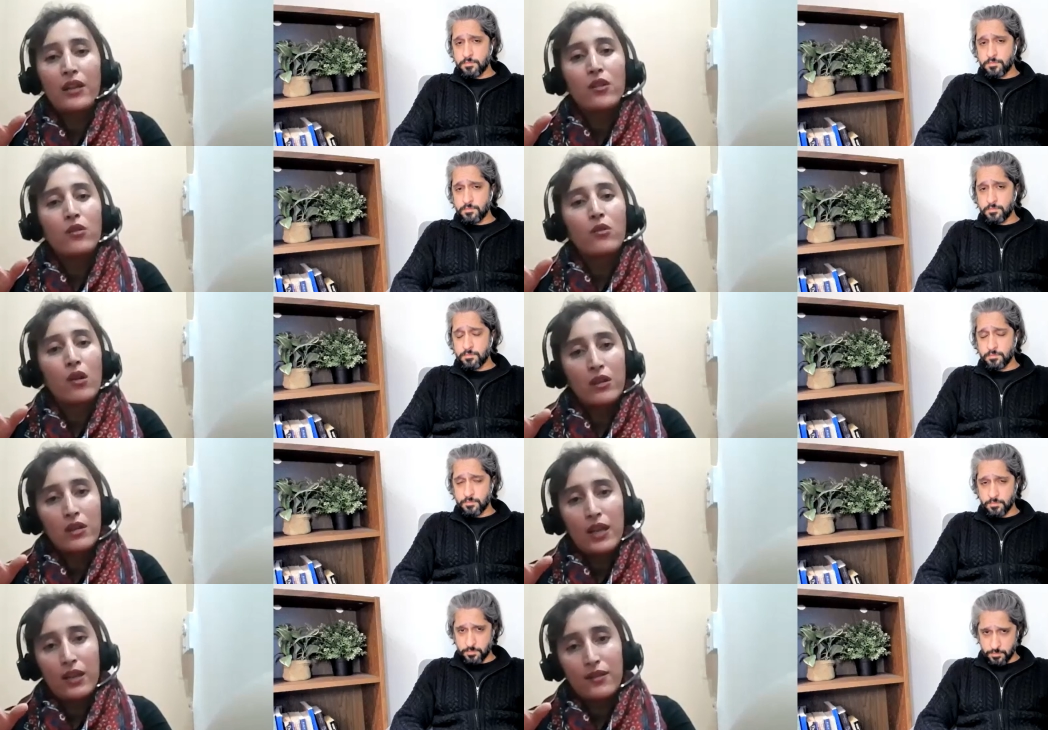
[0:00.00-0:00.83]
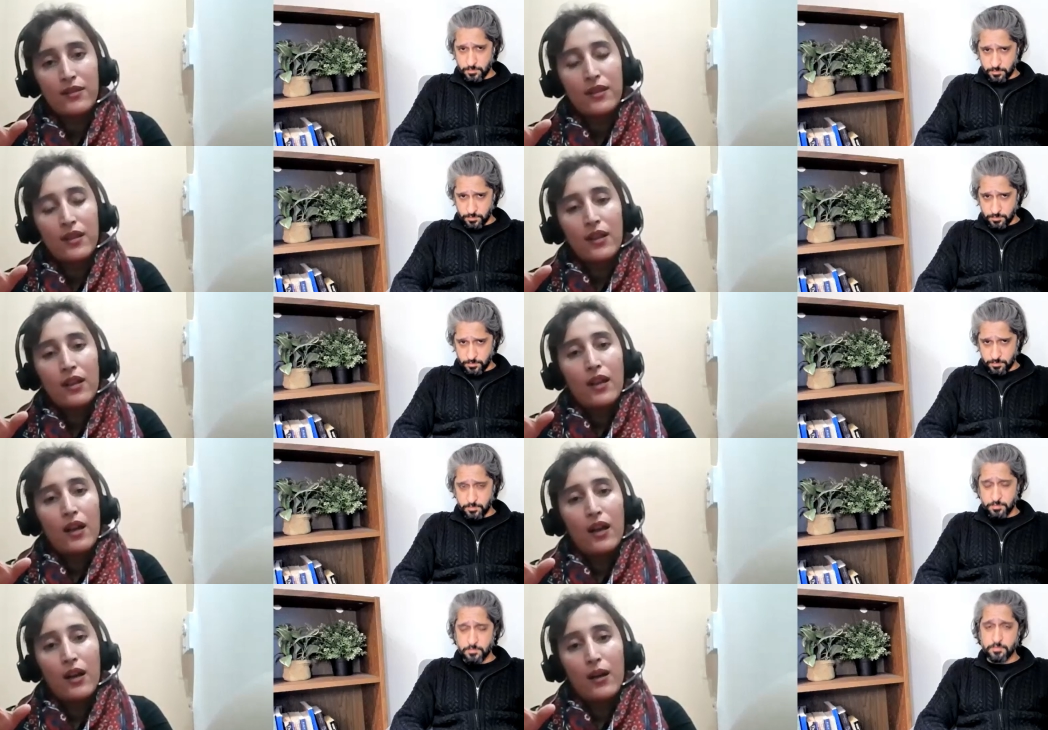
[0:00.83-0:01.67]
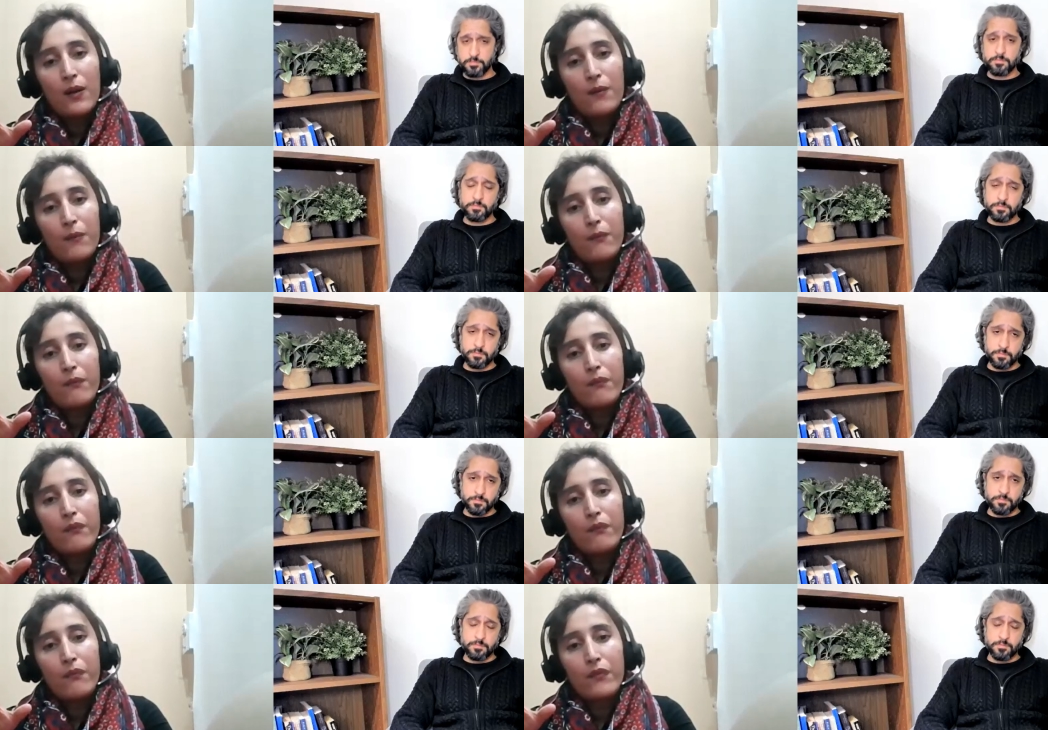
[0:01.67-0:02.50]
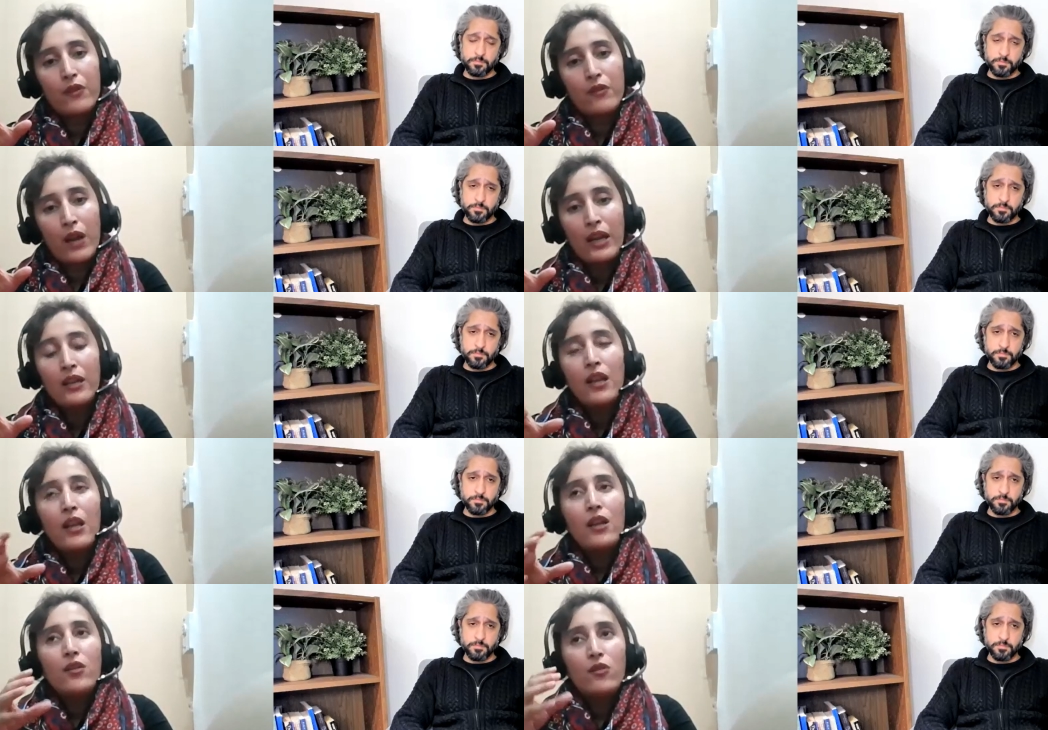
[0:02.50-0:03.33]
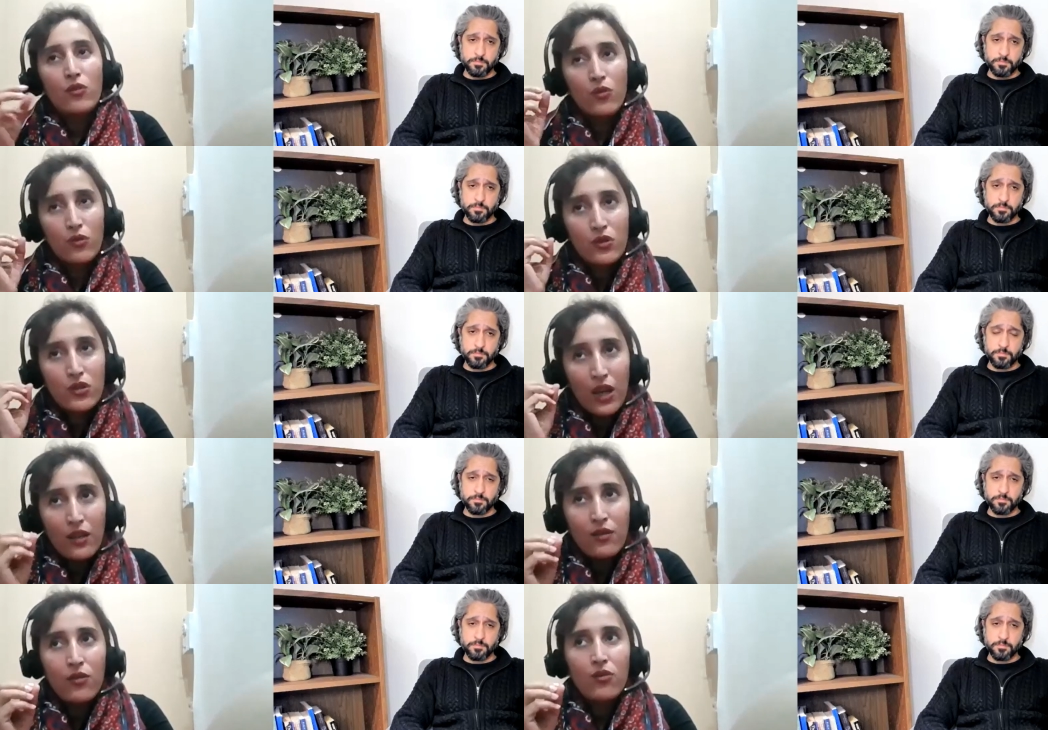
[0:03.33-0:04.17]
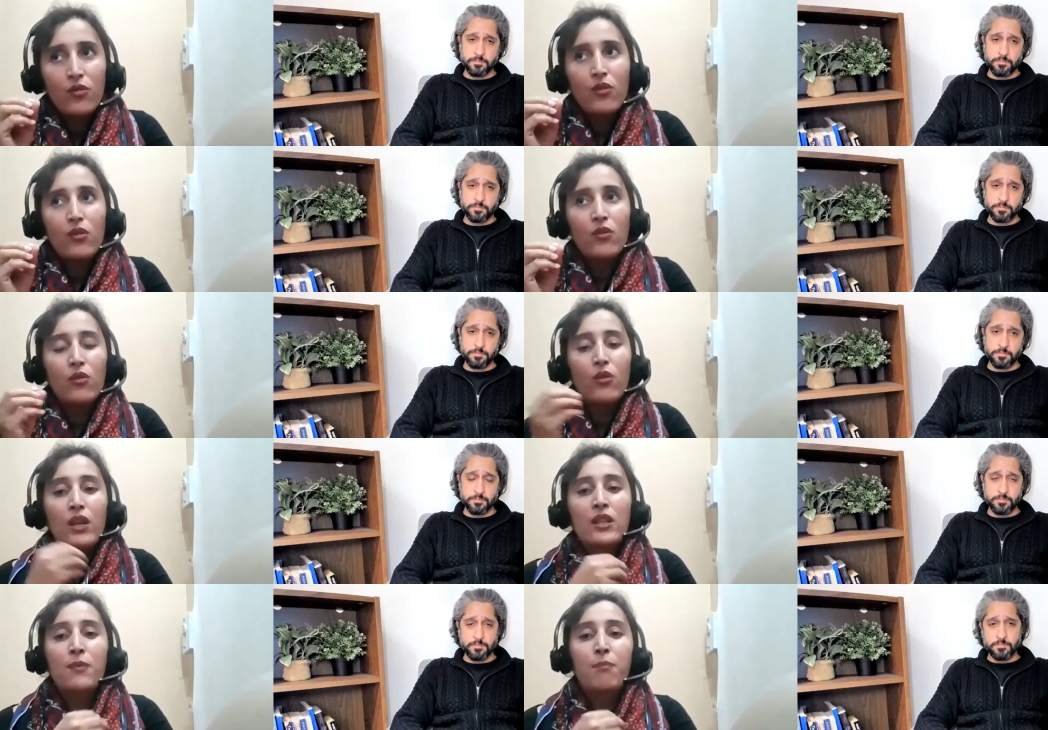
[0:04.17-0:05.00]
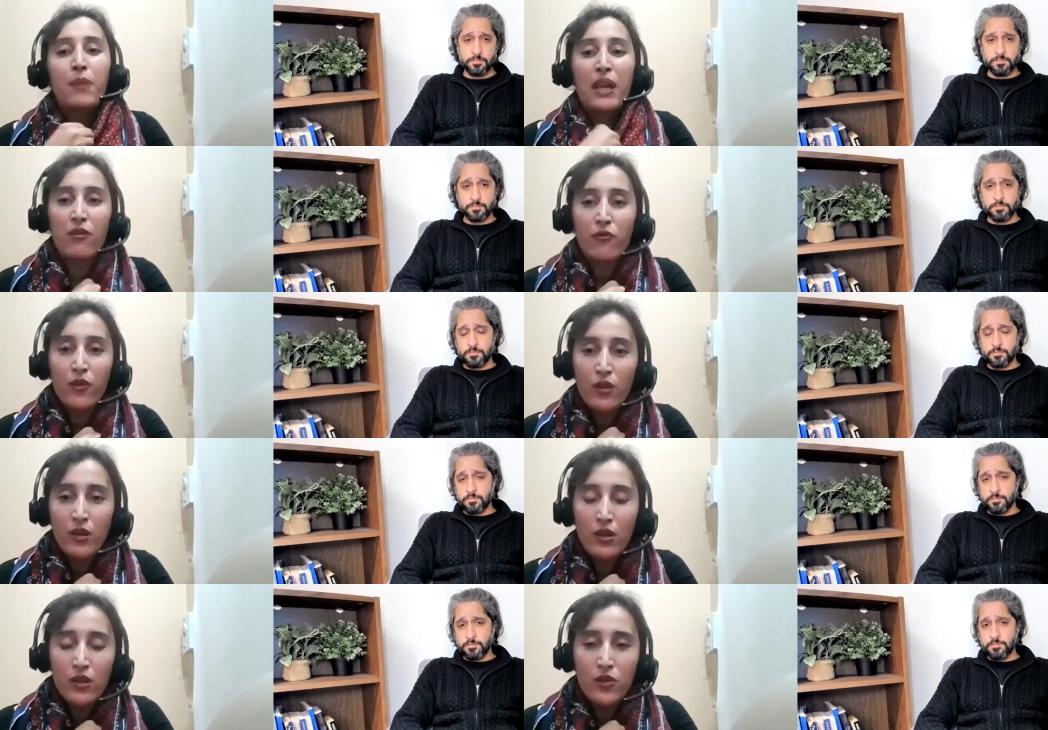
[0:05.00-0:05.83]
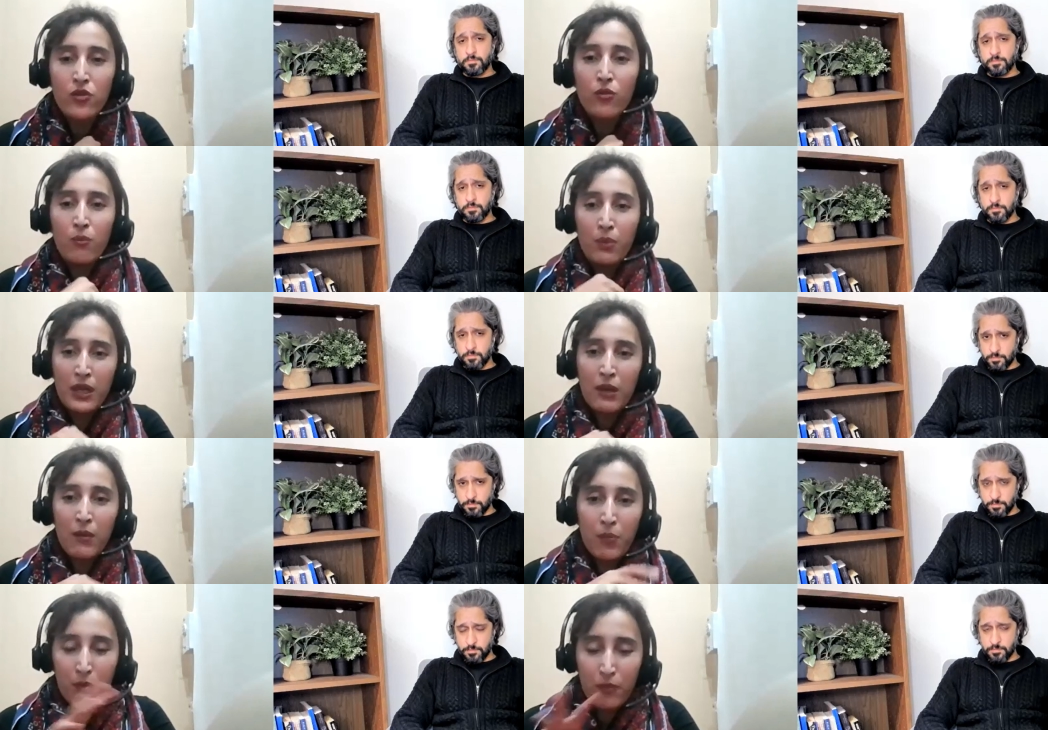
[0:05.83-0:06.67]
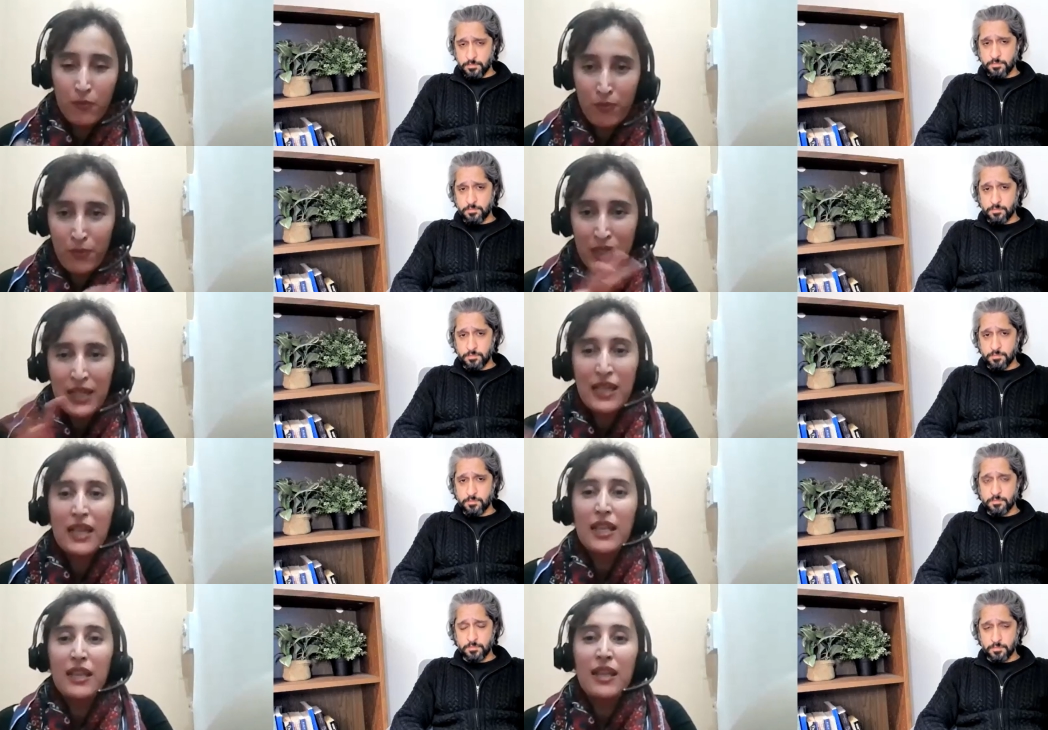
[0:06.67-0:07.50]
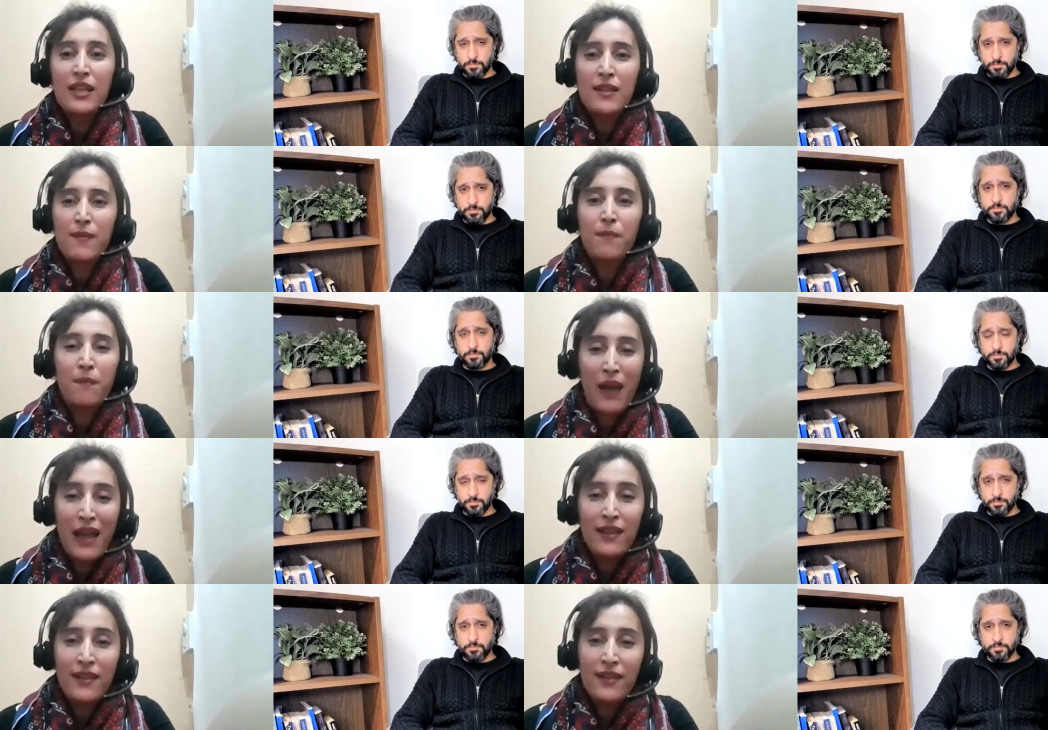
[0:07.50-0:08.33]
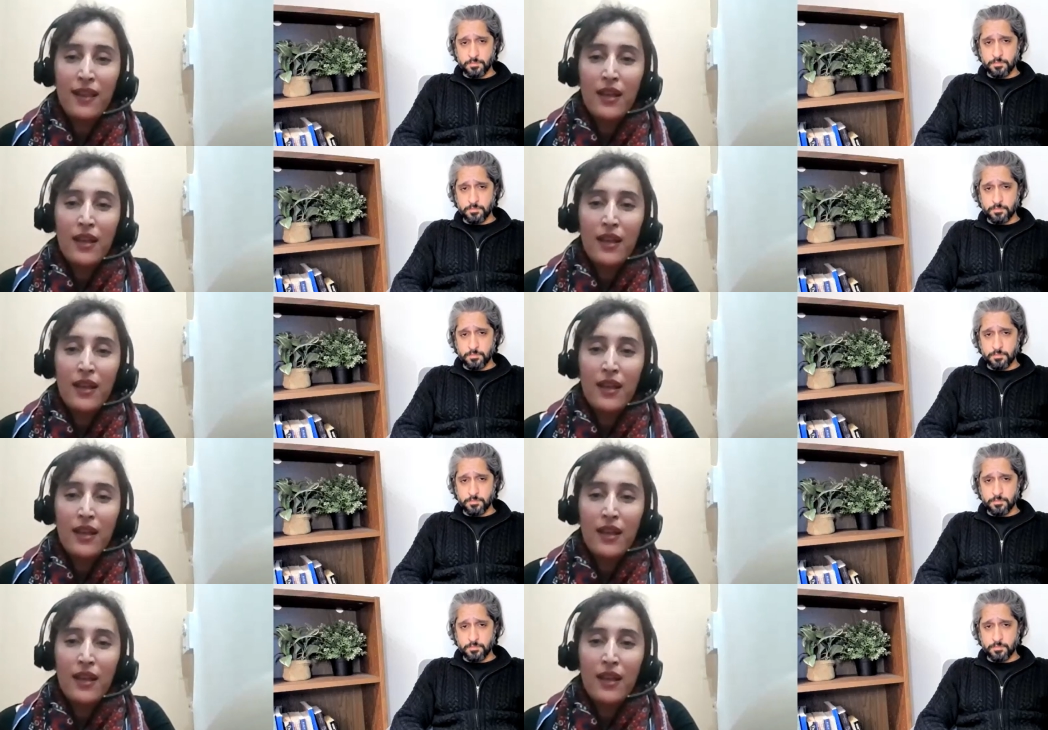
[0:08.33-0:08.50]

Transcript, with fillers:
Speaker 1: into context um, right so just so you know it's painful to be mm. be in this mess